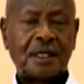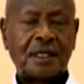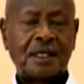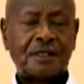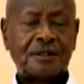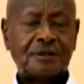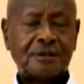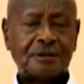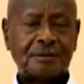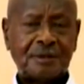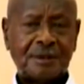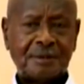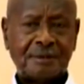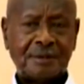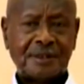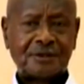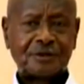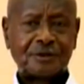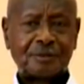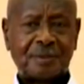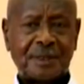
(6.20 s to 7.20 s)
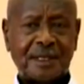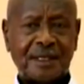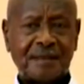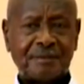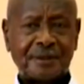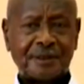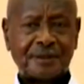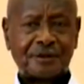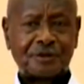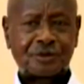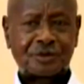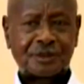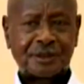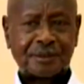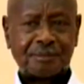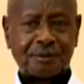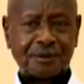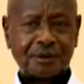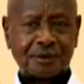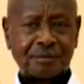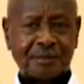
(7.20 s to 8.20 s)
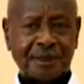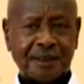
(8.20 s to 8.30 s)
and you members of parliament support